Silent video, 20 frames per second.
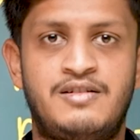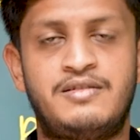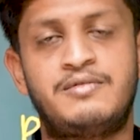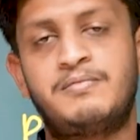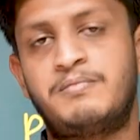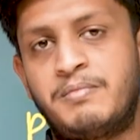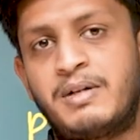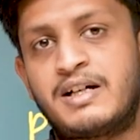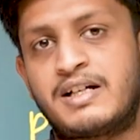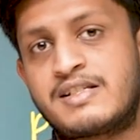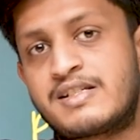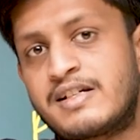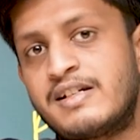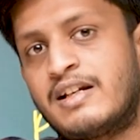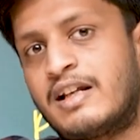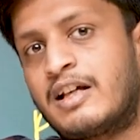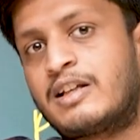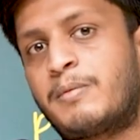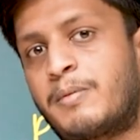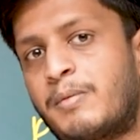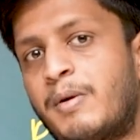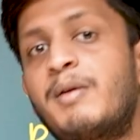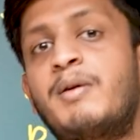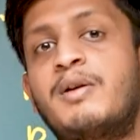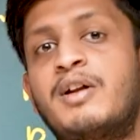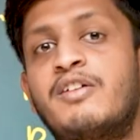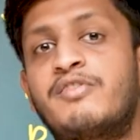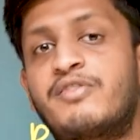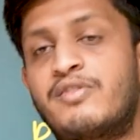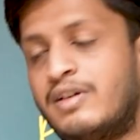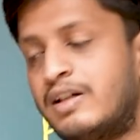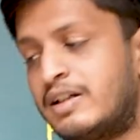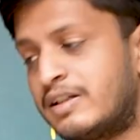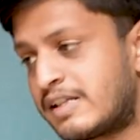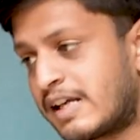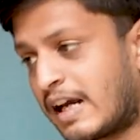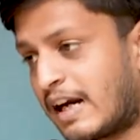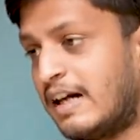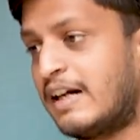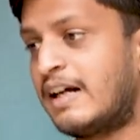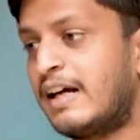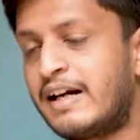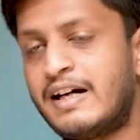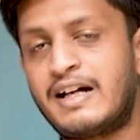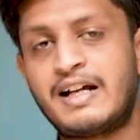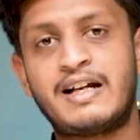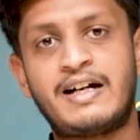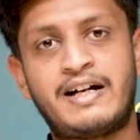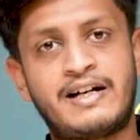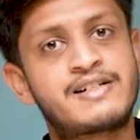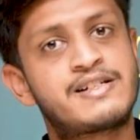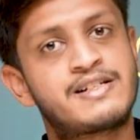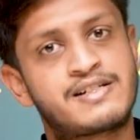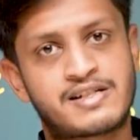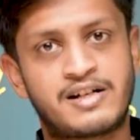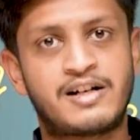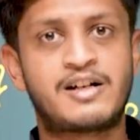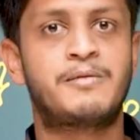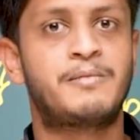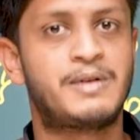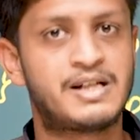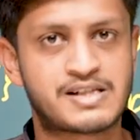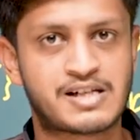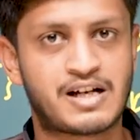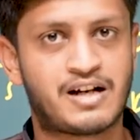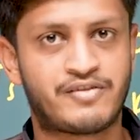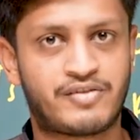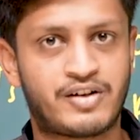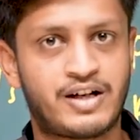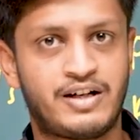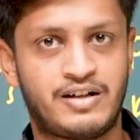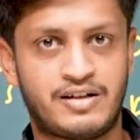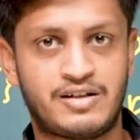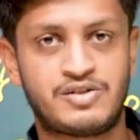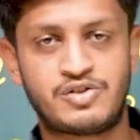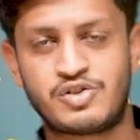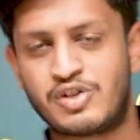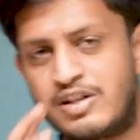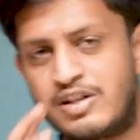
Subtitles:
but still like the probability of second guy getting an heads still remains half, right? So